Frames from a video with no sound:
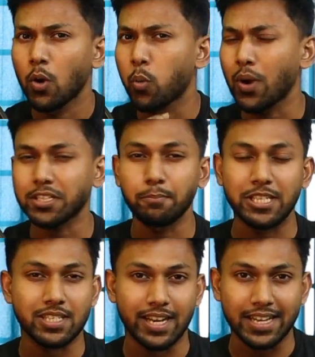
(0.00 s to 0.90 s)
What
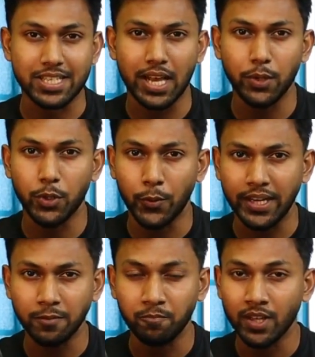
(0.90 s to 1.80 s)
mistakes are you
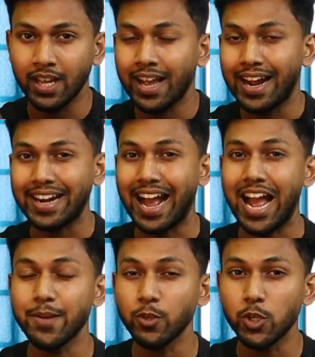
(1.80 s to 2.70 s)
doing? And
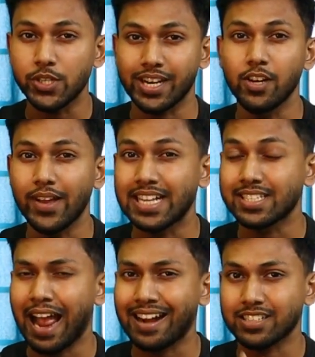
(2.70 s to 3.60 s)
I'm going to tell you
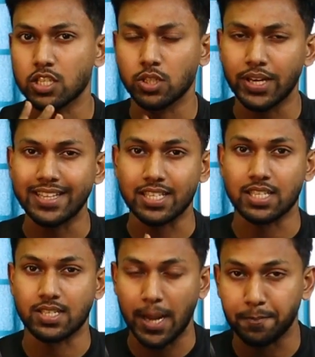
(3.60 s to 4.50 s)
exact 3
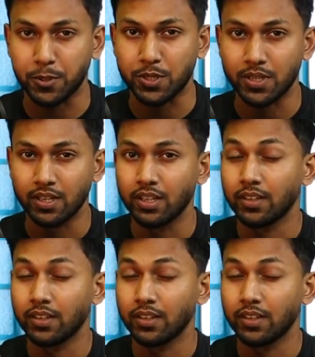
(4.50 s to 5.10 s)
steps